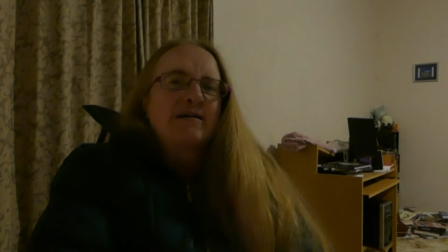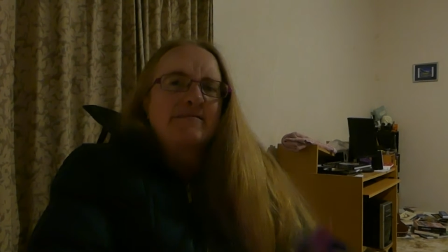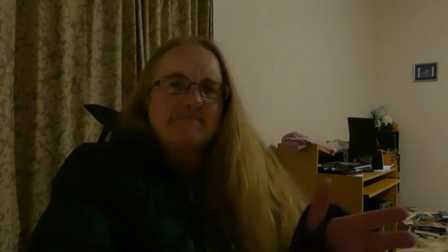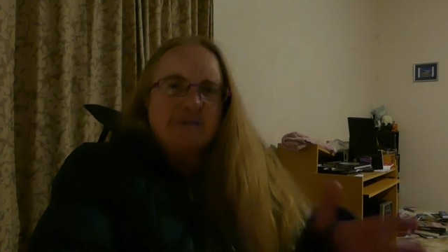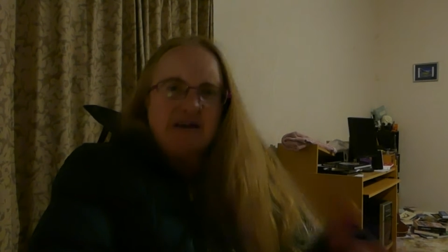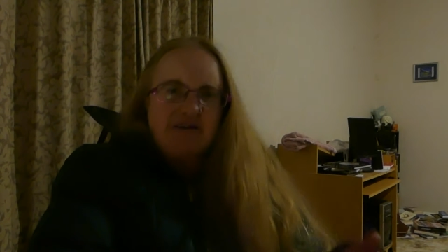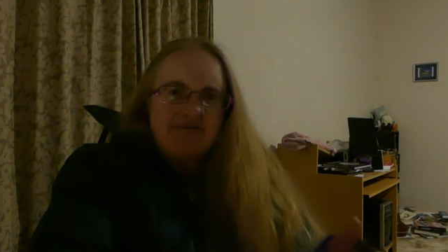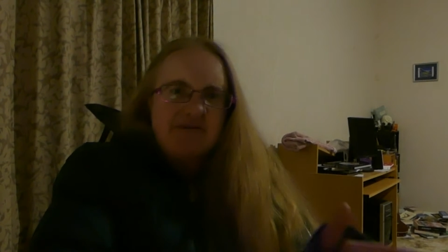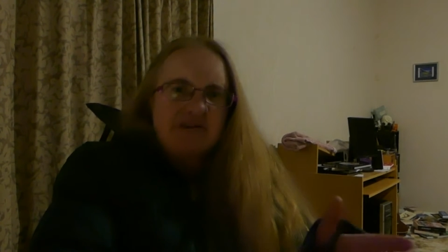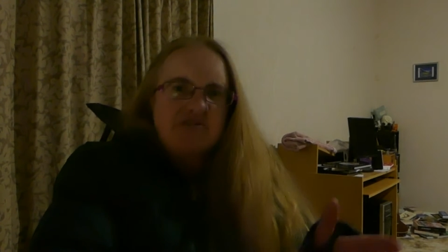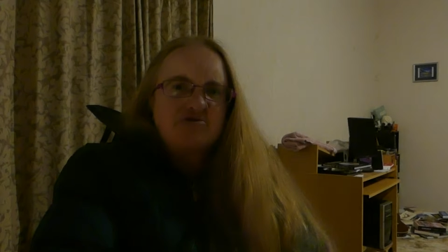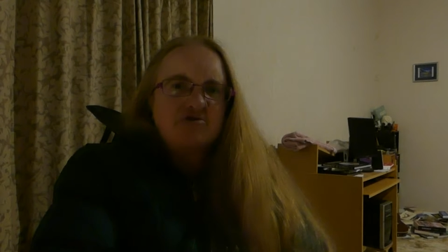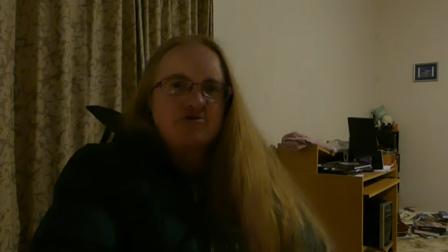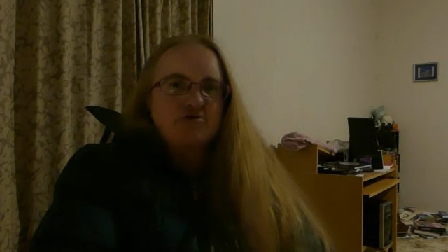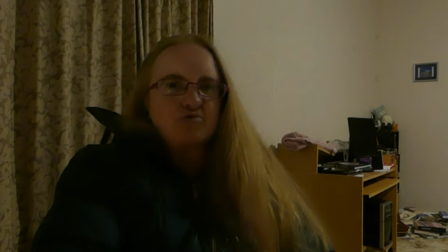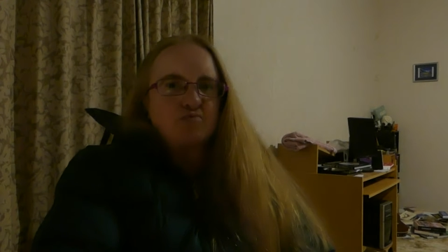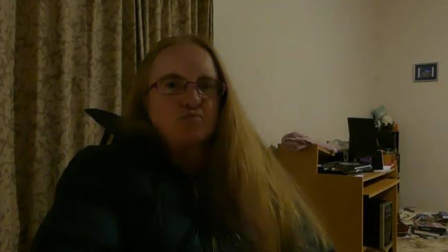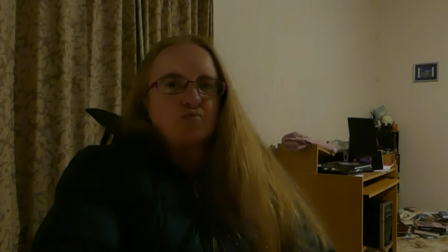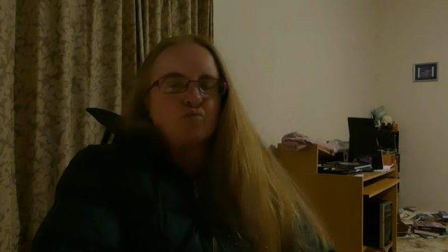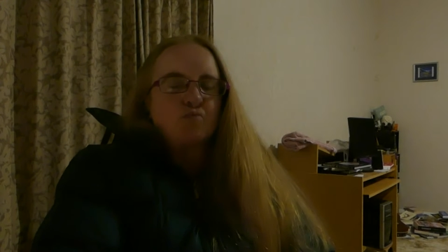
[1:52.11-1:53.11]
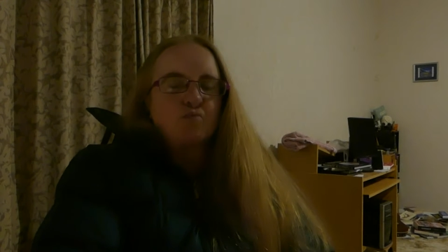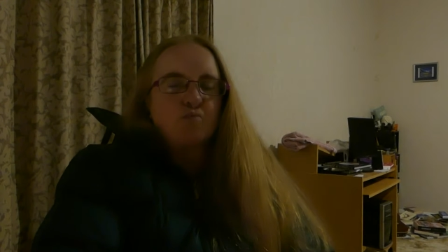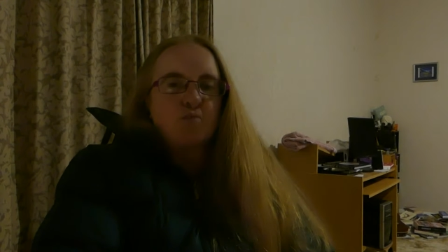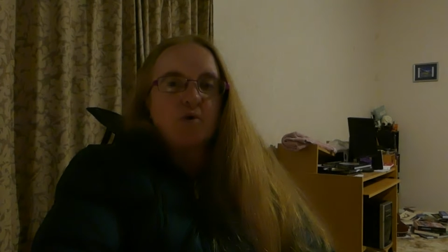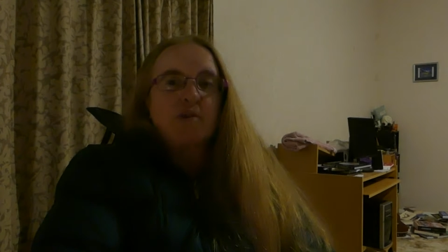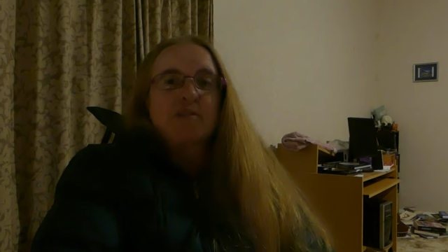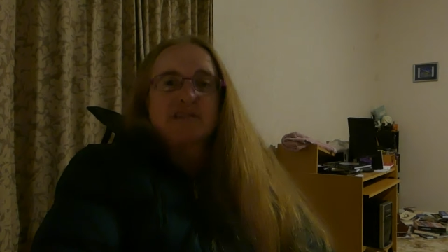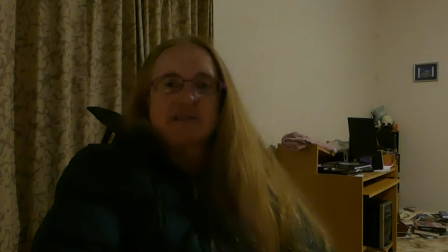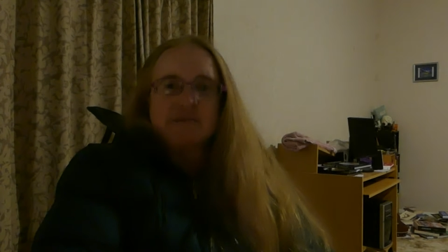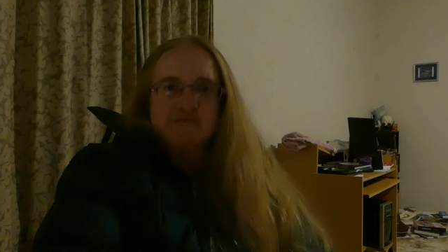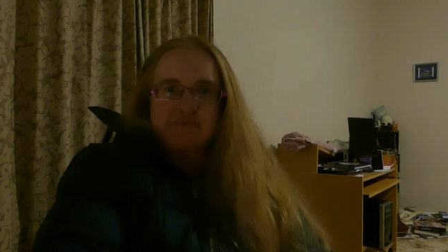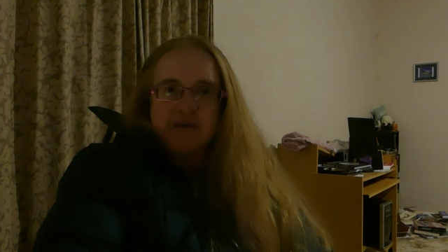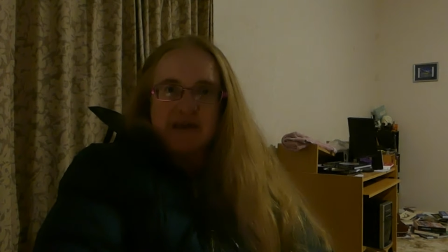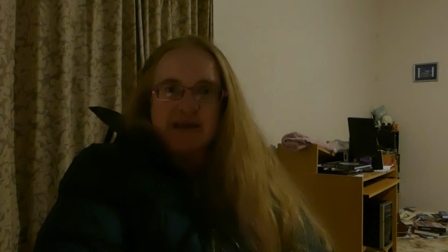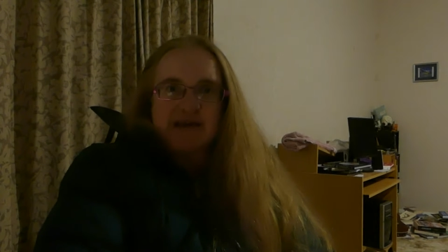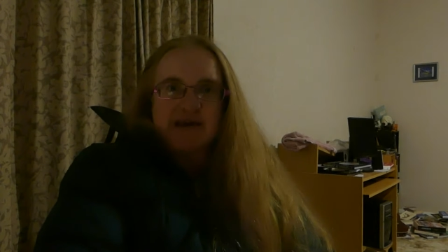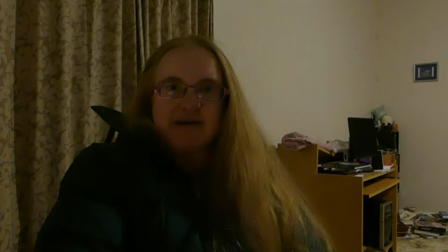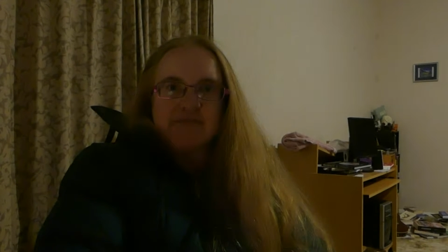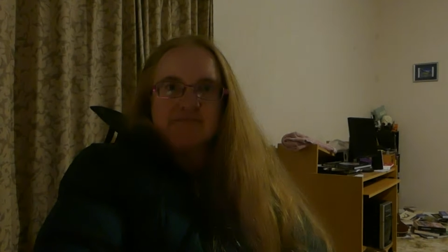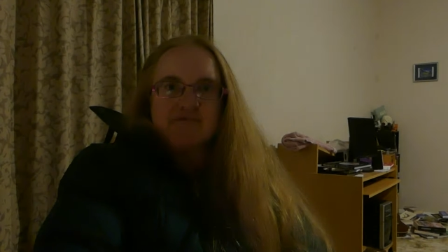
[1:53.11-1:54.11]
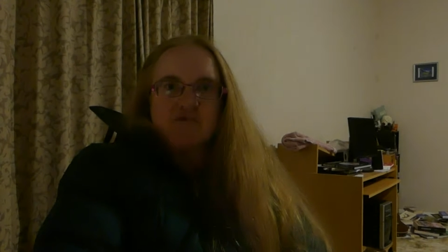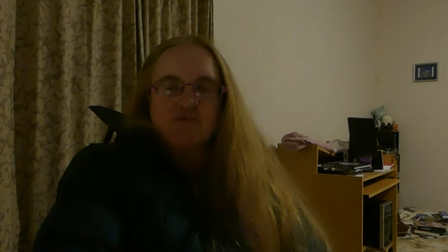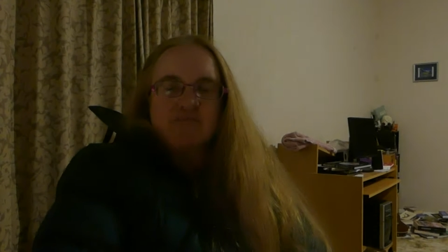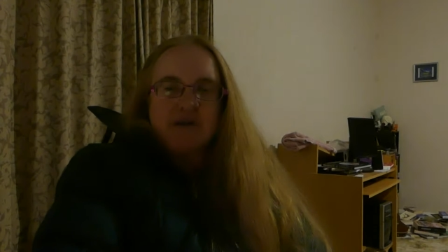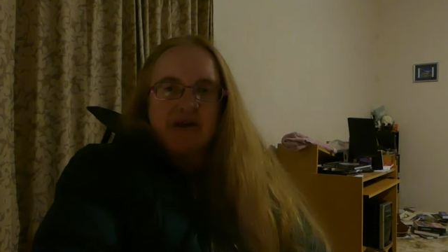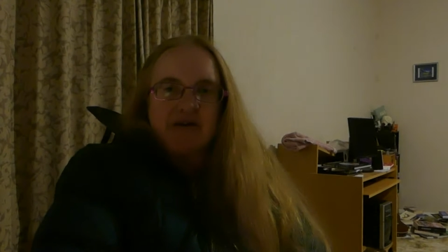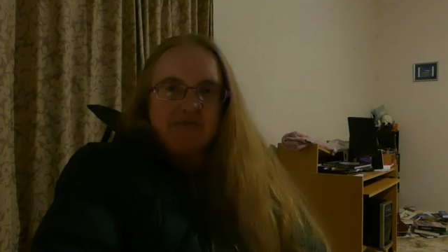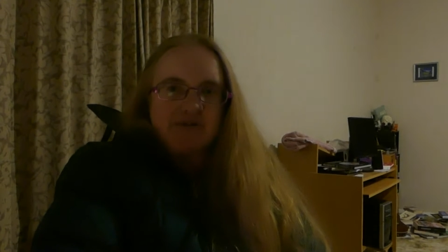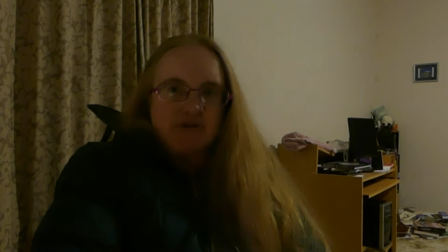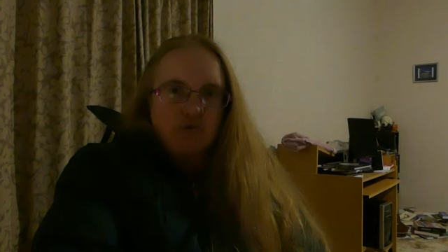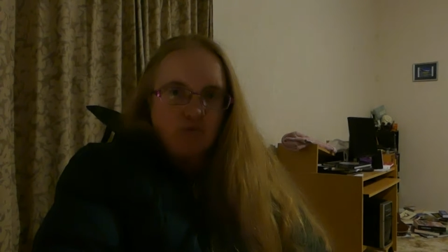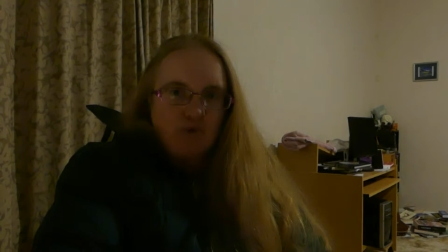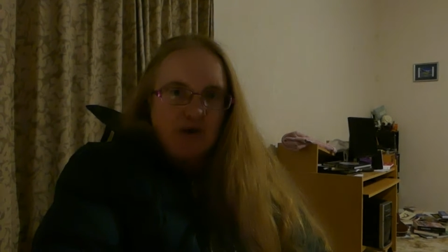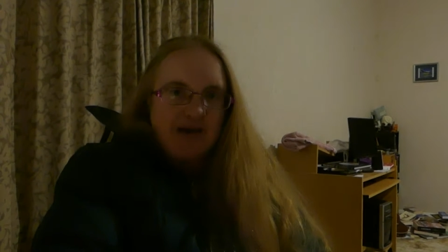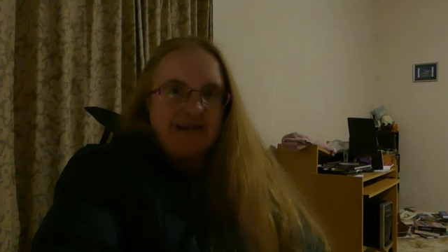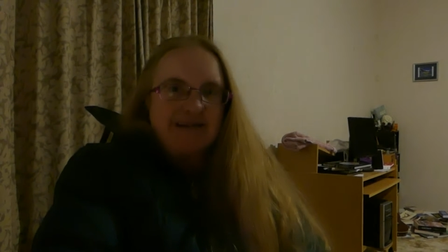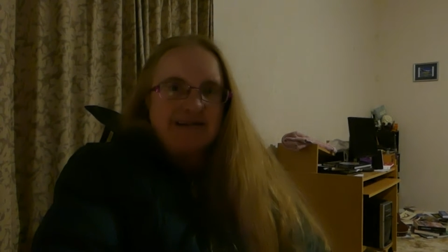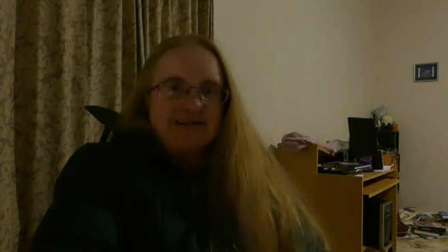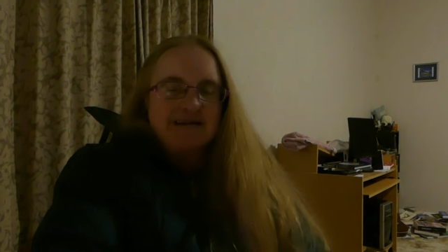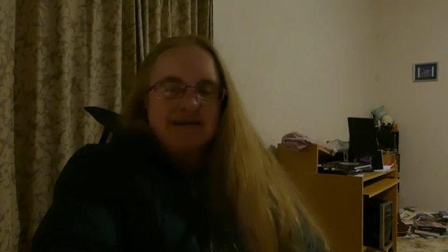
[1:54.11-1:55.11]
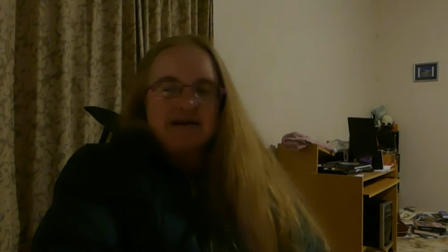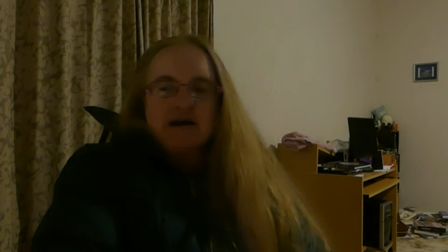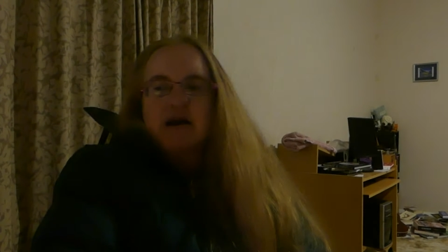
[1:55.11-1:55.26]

Mariner 2 was the backup for Mariner 1.